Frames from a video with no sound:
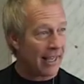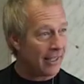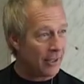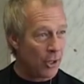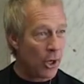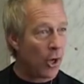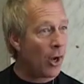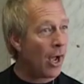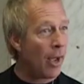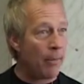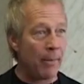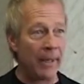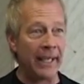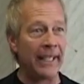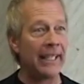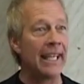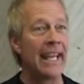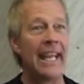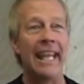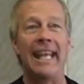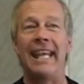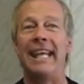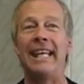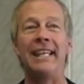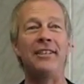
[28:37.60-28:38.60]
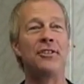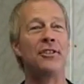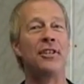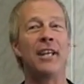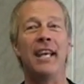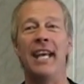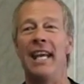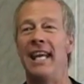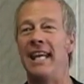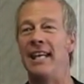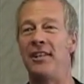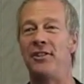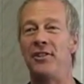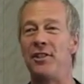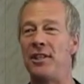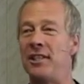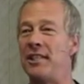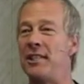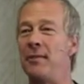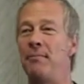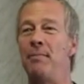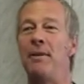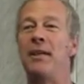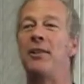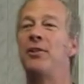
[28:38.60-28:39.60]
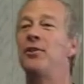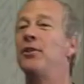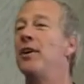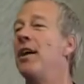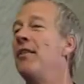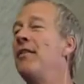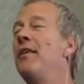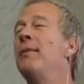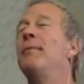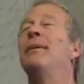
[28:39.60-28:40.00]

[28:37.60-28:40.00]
No, I mean it's just a picture of